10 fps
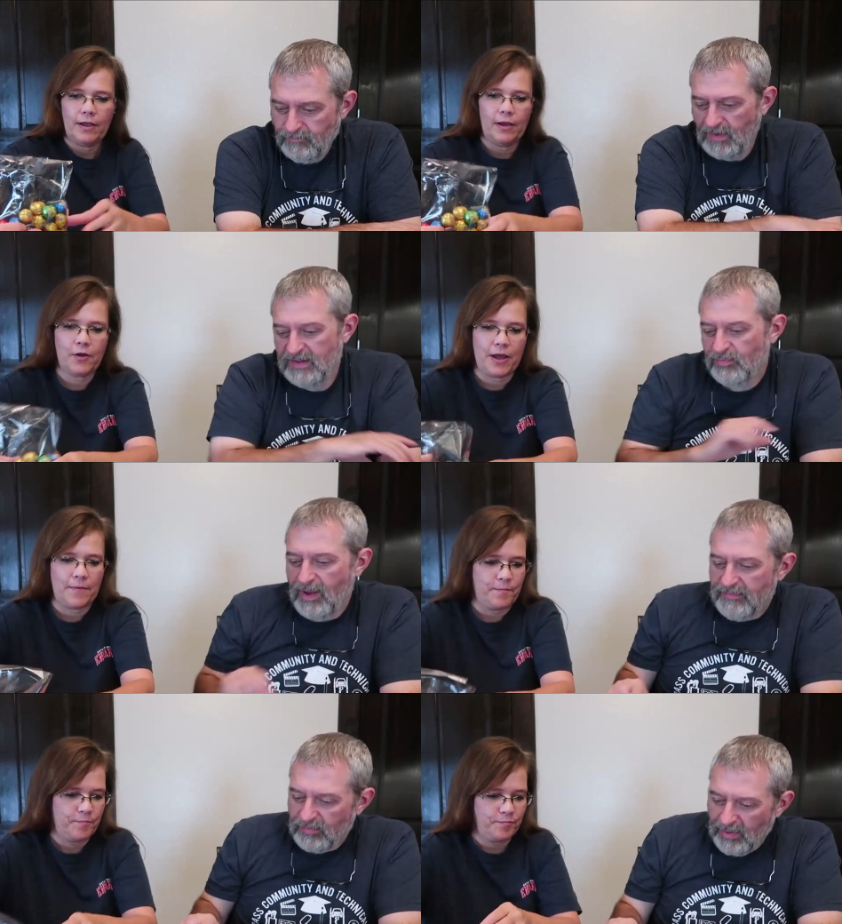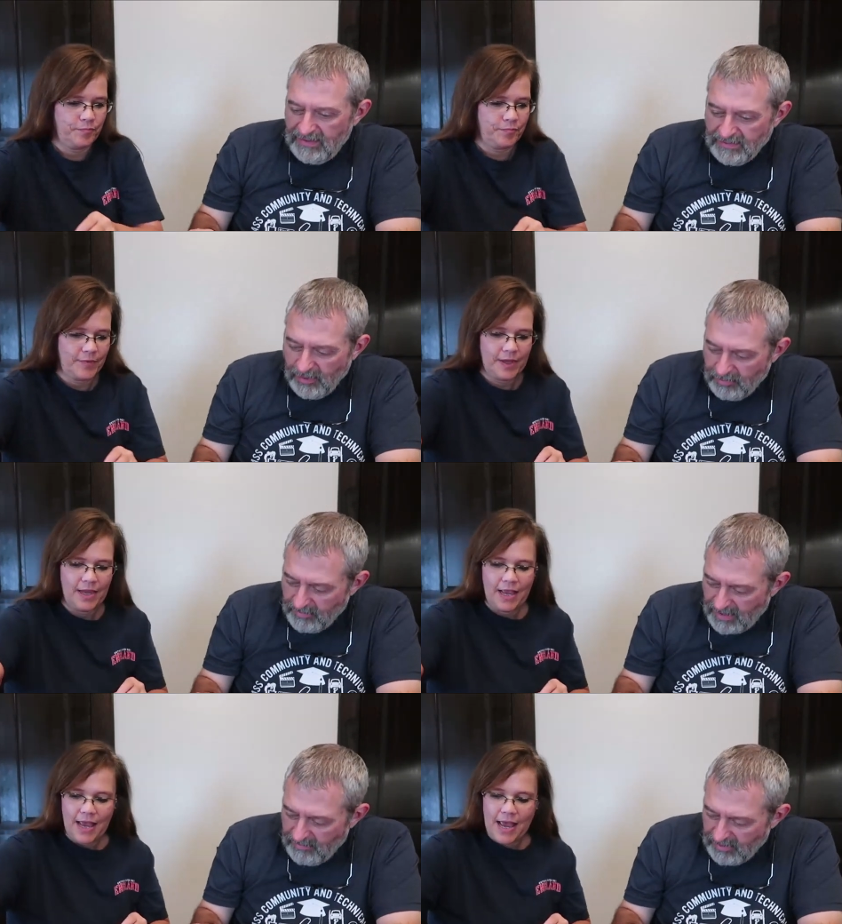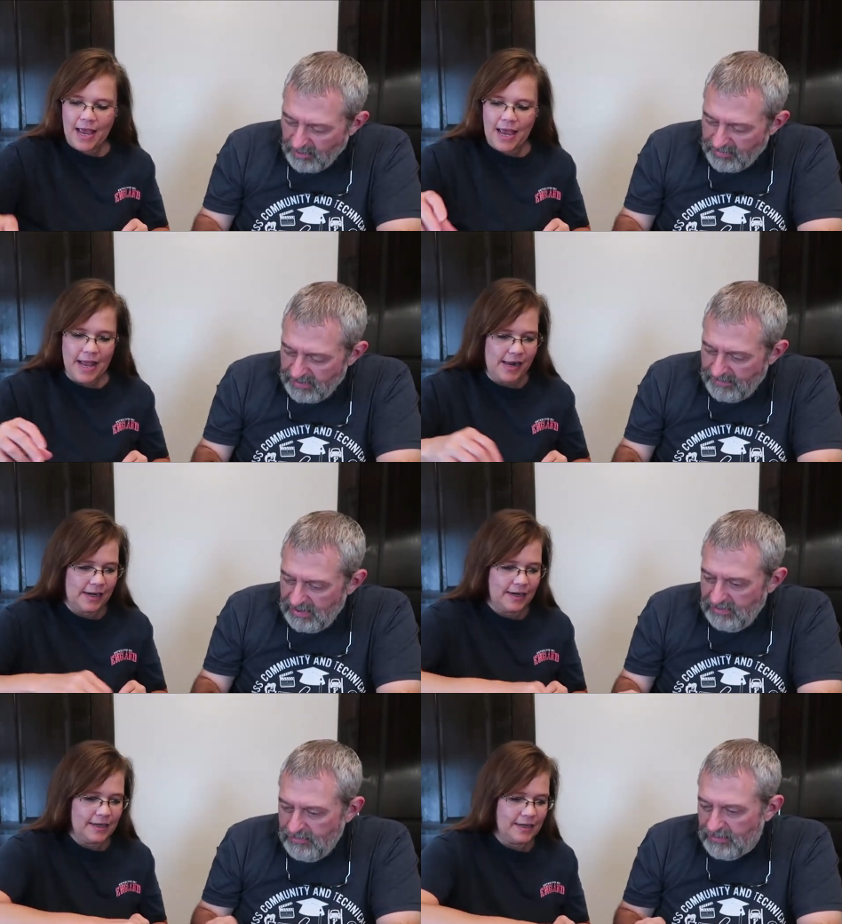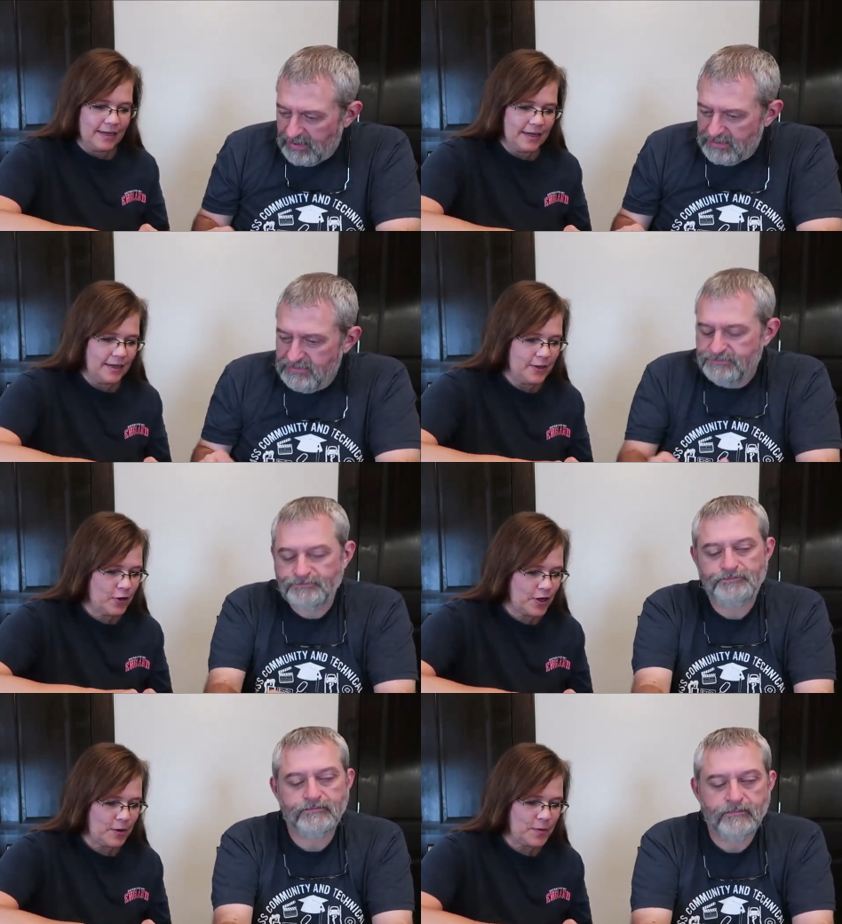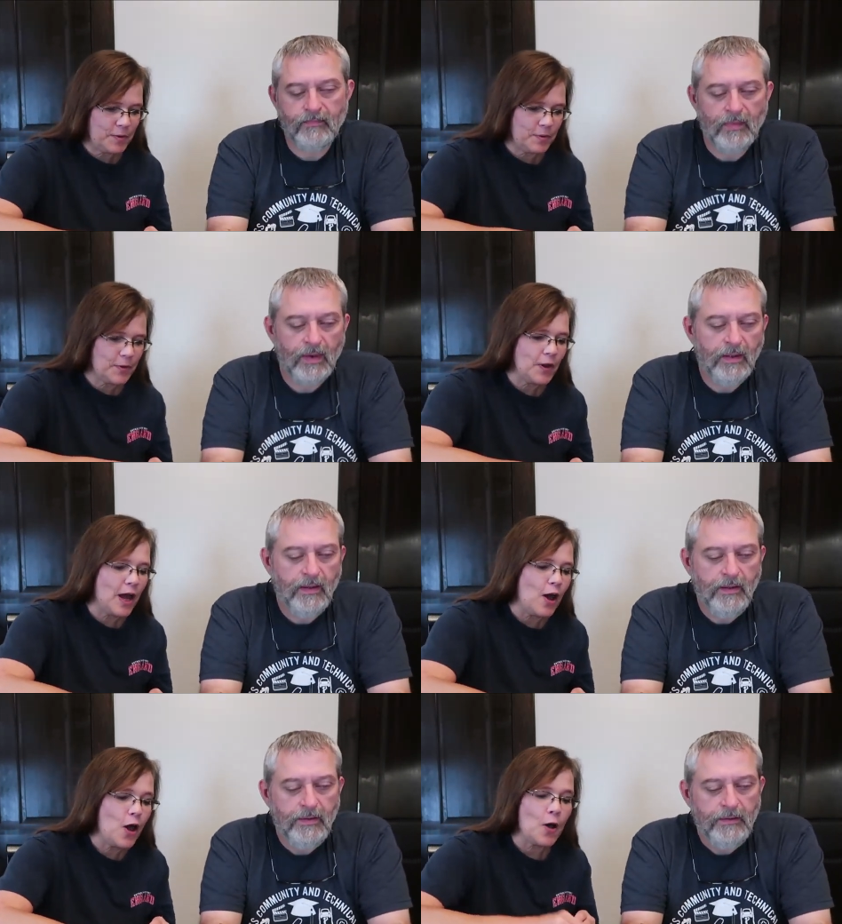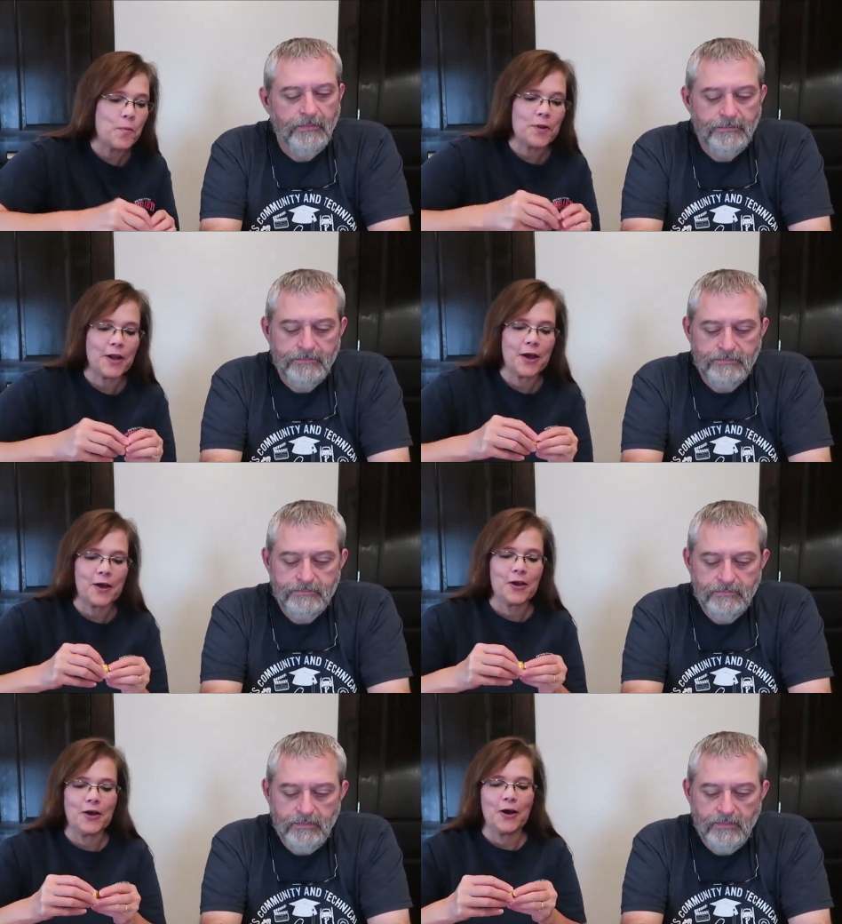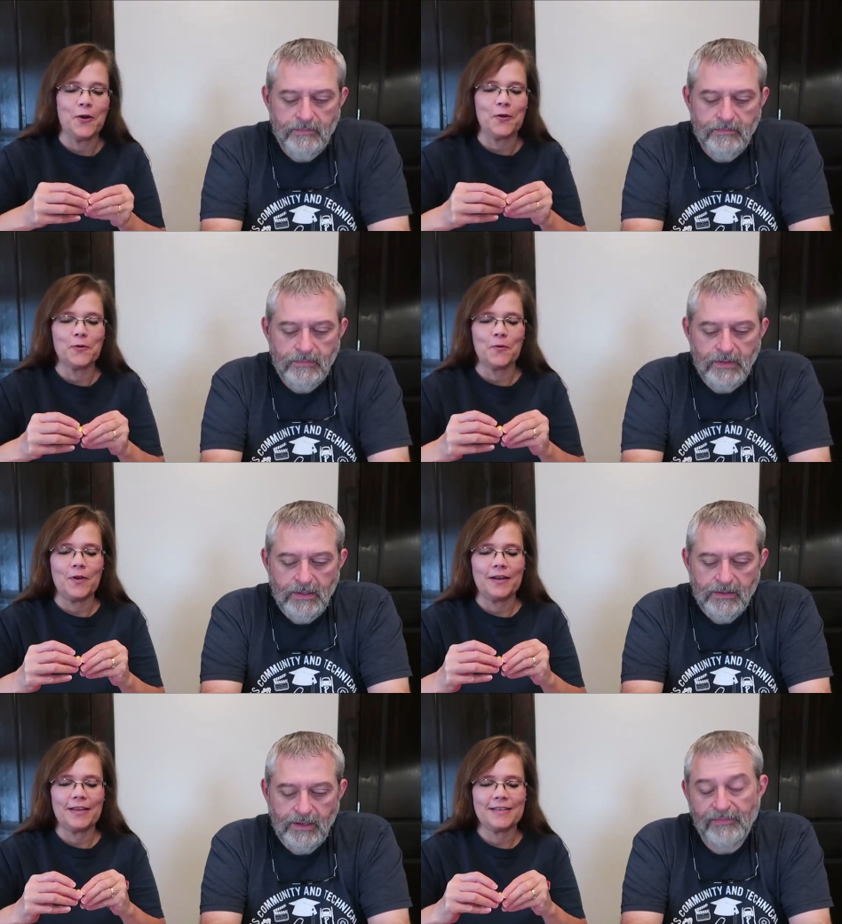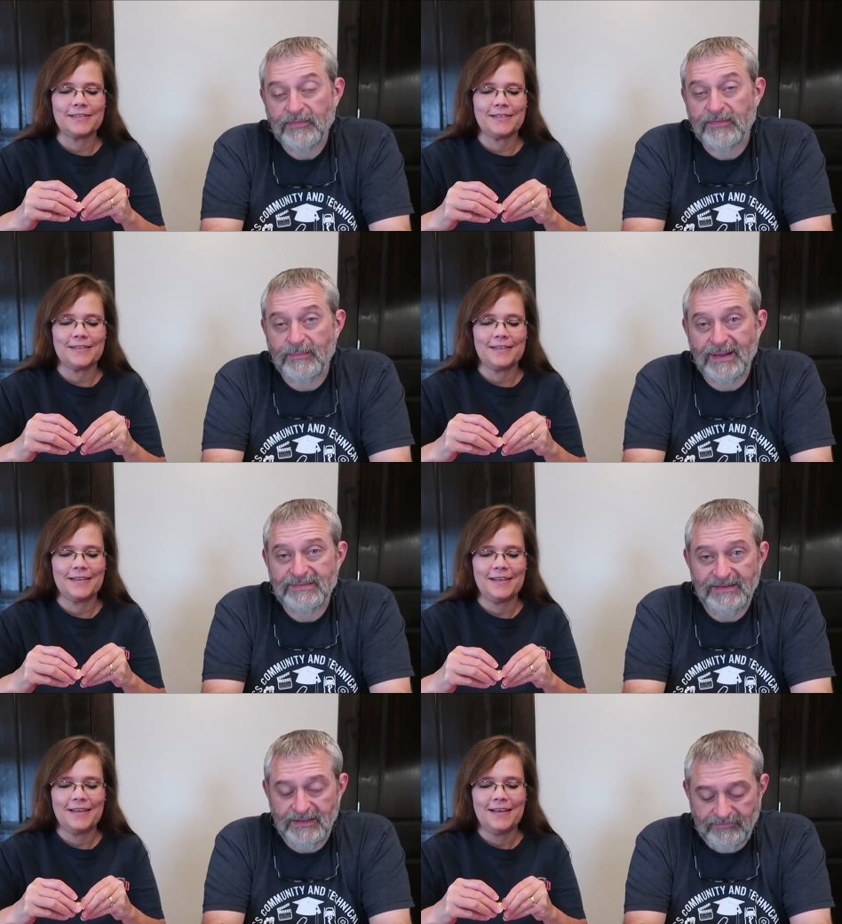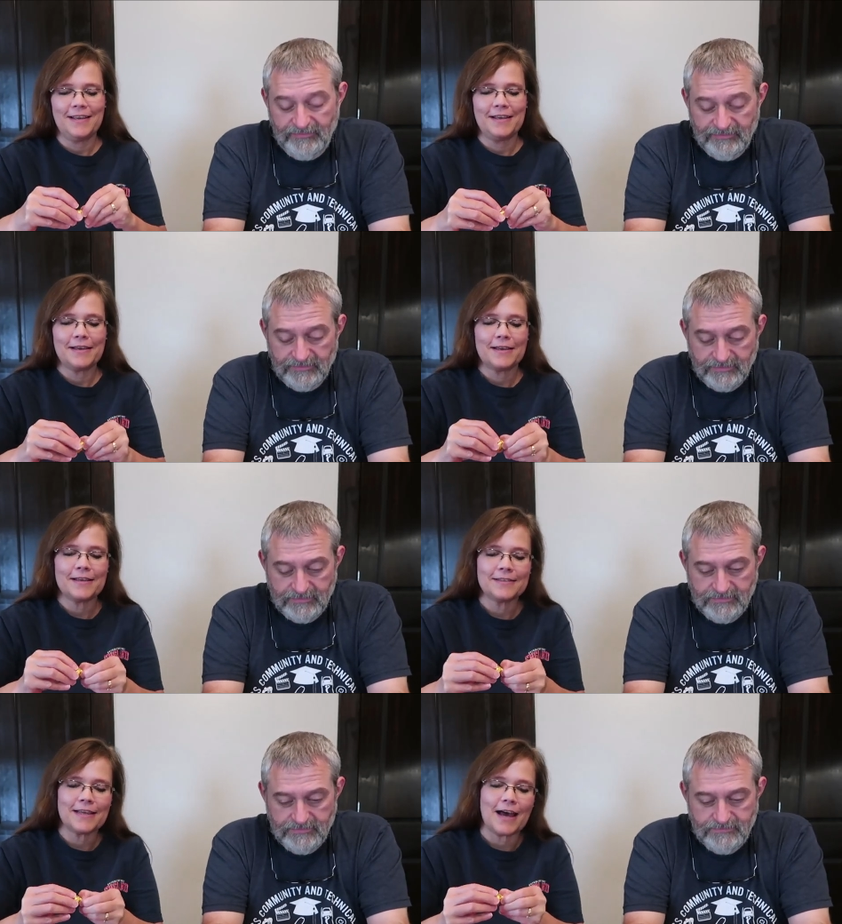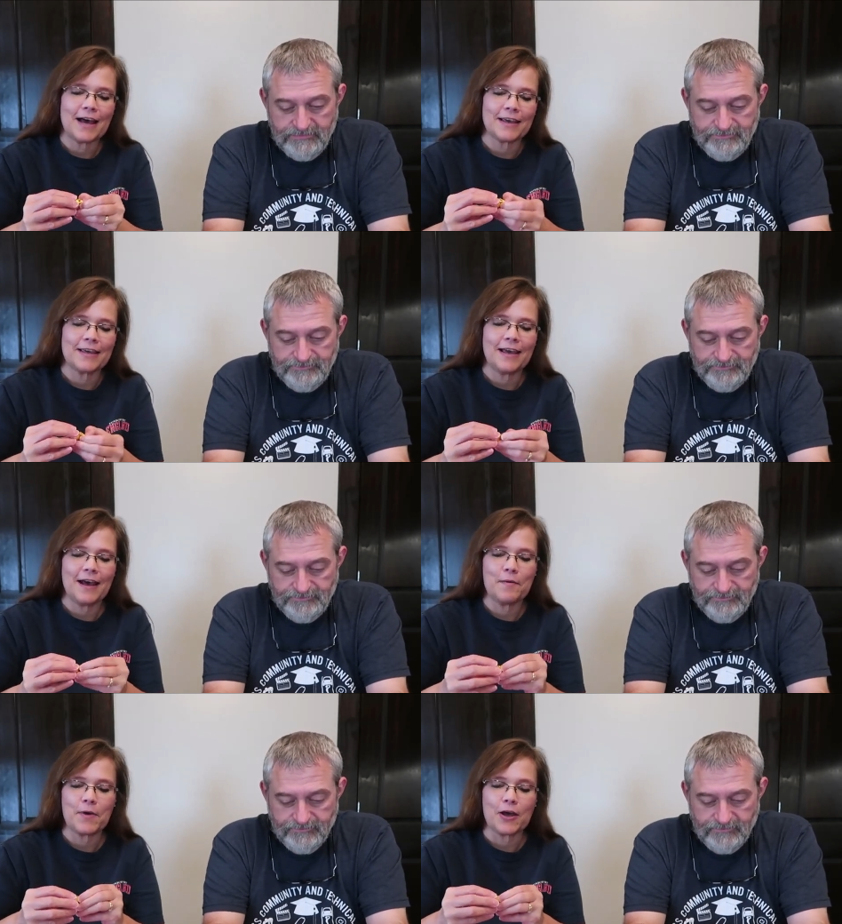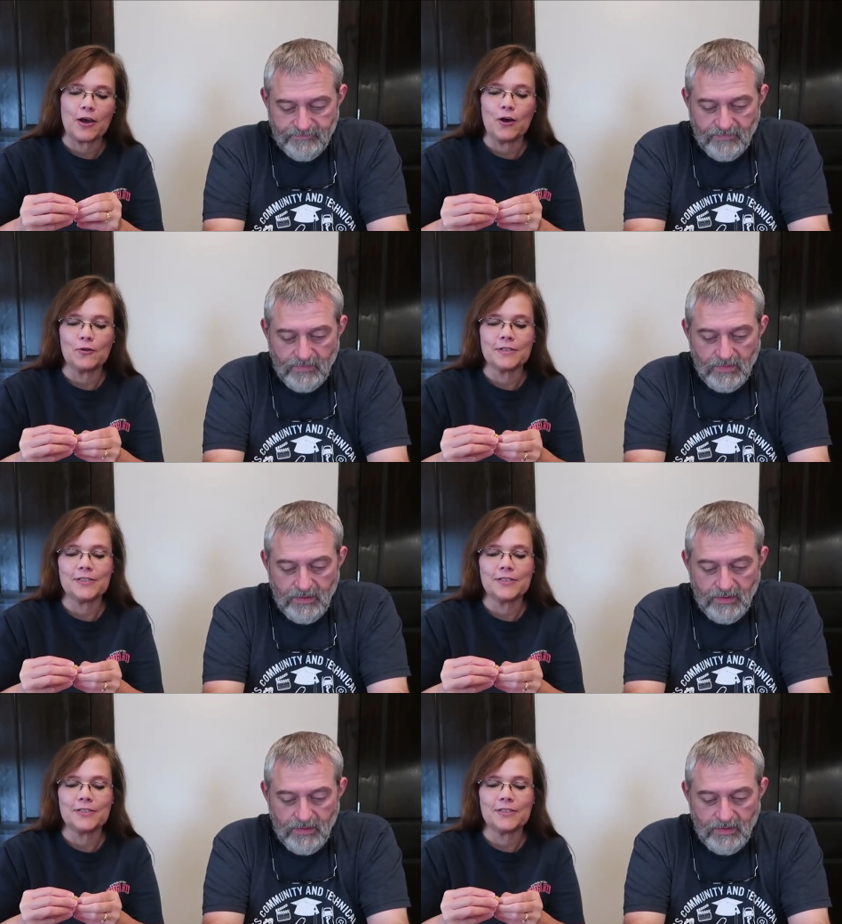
Speaker 1: That's why I was waiting to open. I'm gonna open a blue one.
Speaker 2: You're gonna open a blue one. I'll open a gold one.
Speaker 1: Not that that makes any difference.
Speaker 2: Because I'm a gold